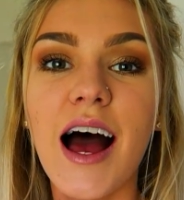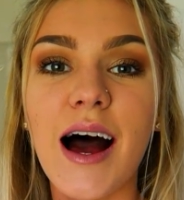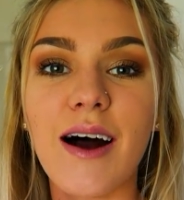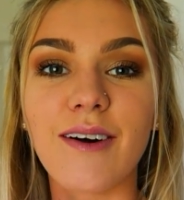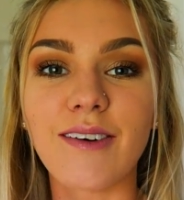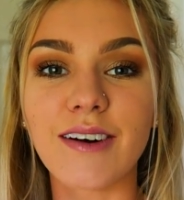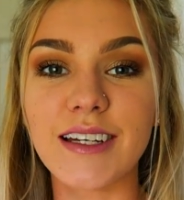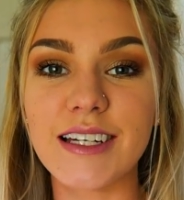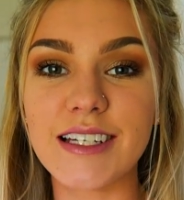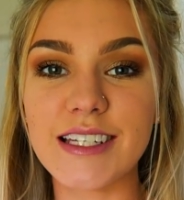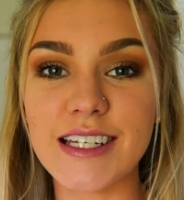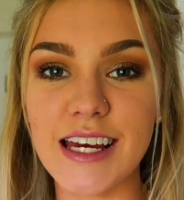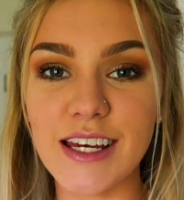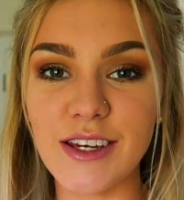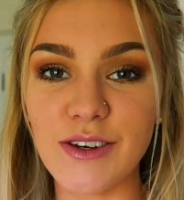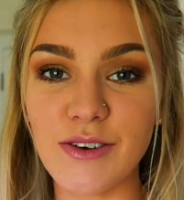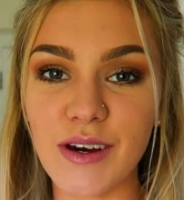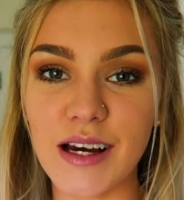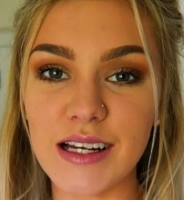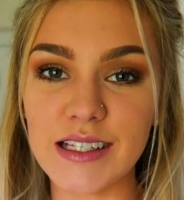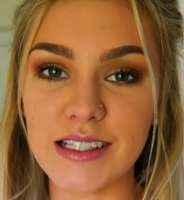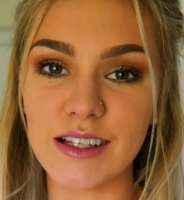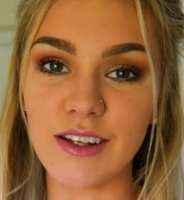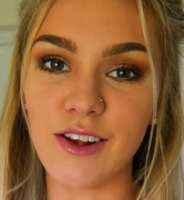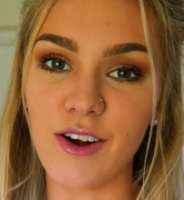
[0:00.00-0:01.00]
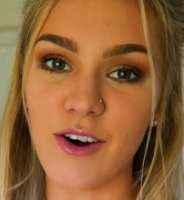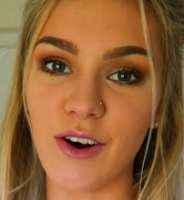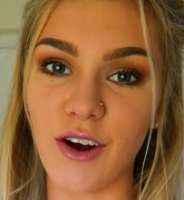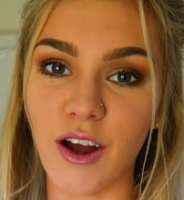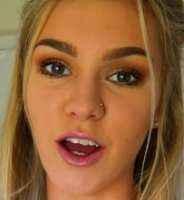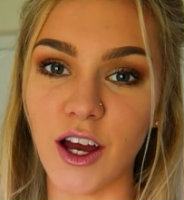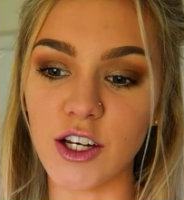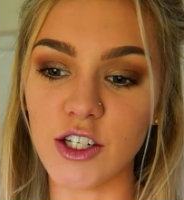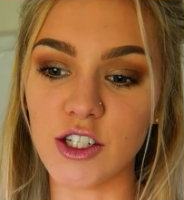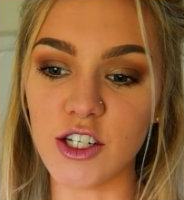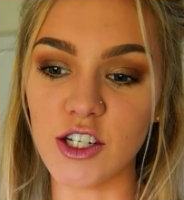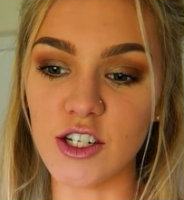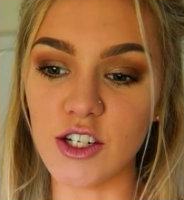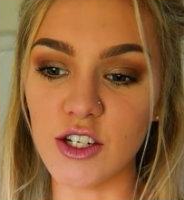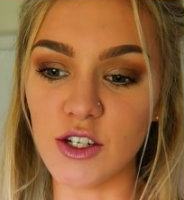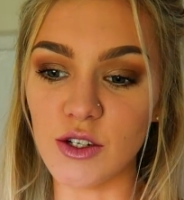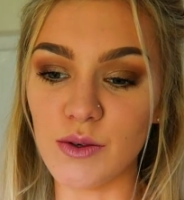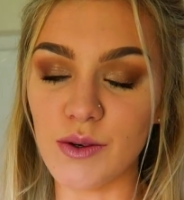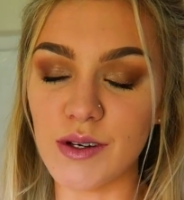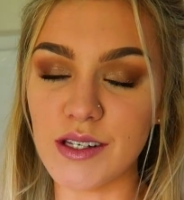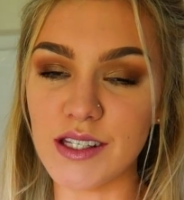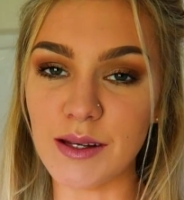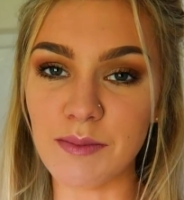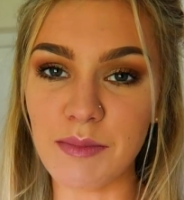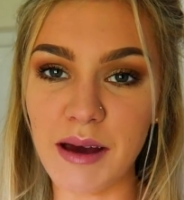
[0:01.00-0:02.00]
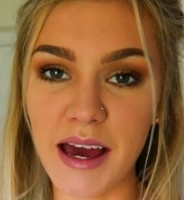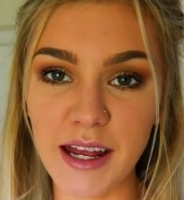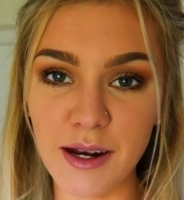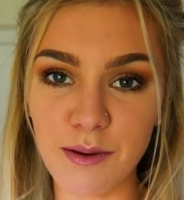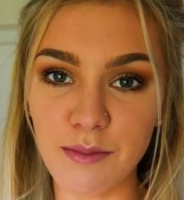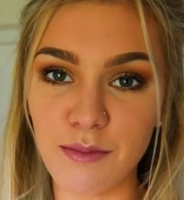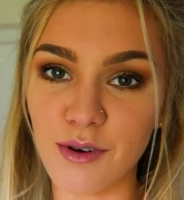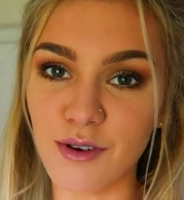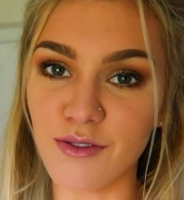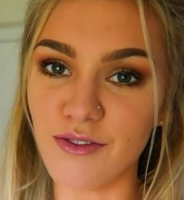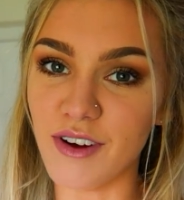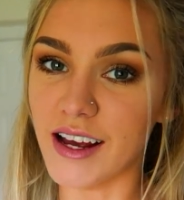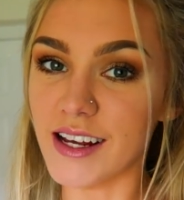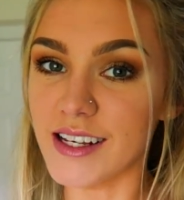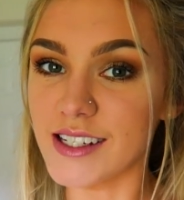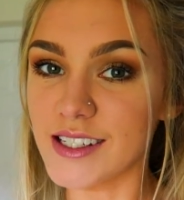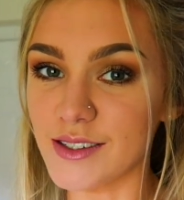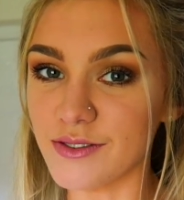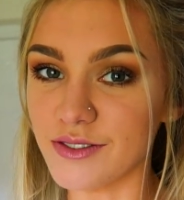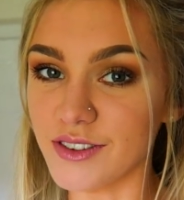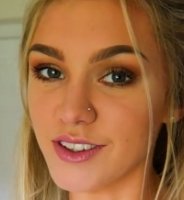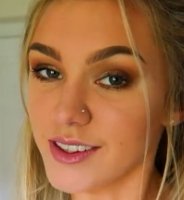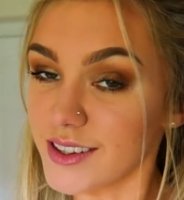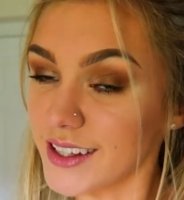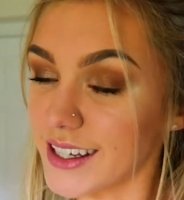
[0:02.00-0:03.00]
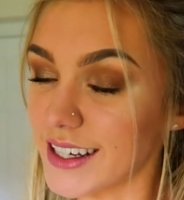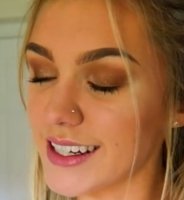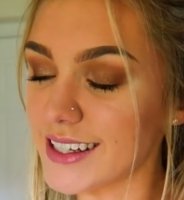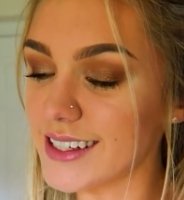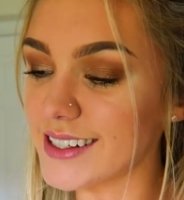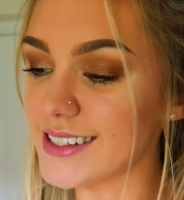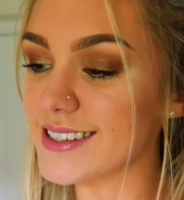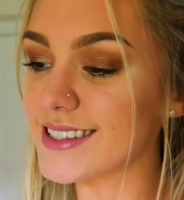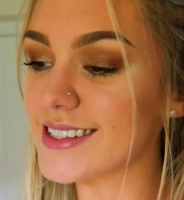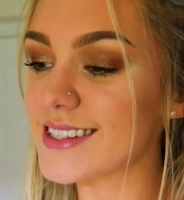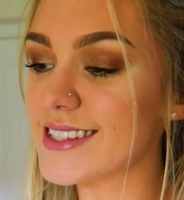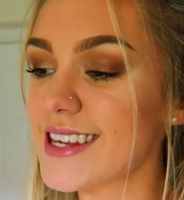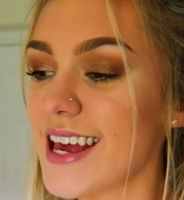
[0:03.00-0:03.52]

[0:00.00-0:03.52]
I'm gonna take you guys along to do some Edinburgh festival things.